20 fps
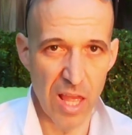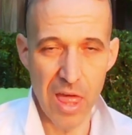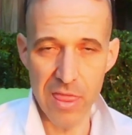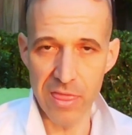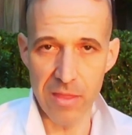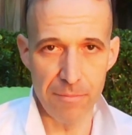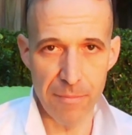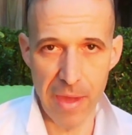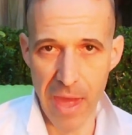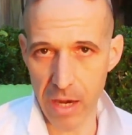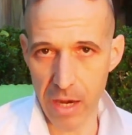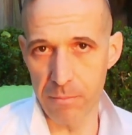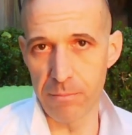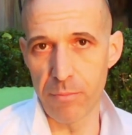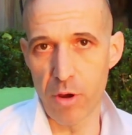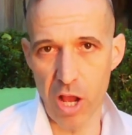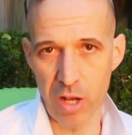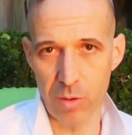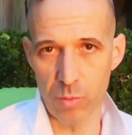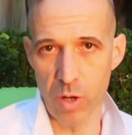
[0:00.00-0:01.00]
The mountain
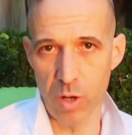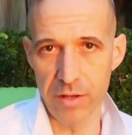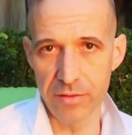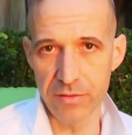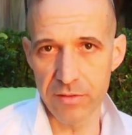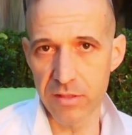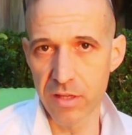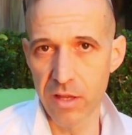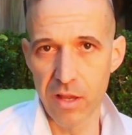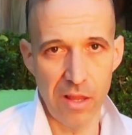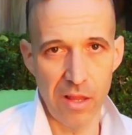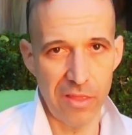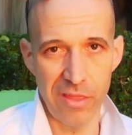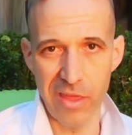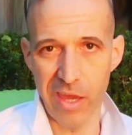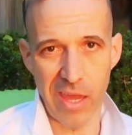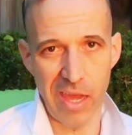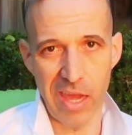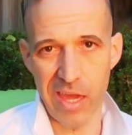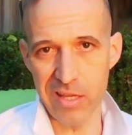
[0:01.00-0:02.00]
bike ones,
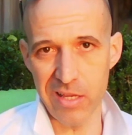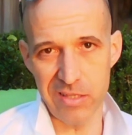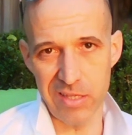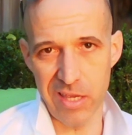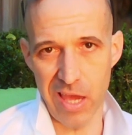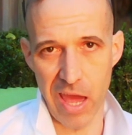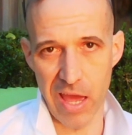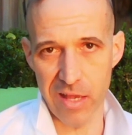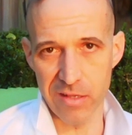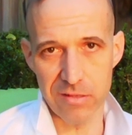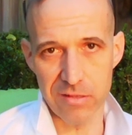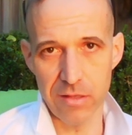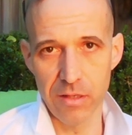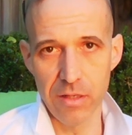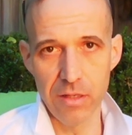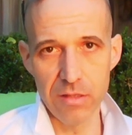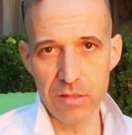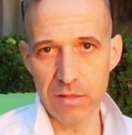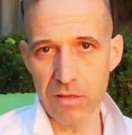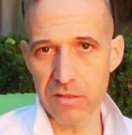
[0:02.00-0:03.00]
they're easy as,
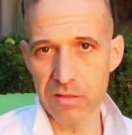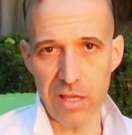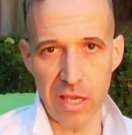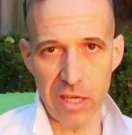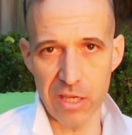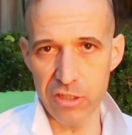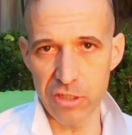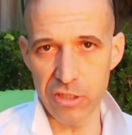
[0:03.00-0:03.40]
because they're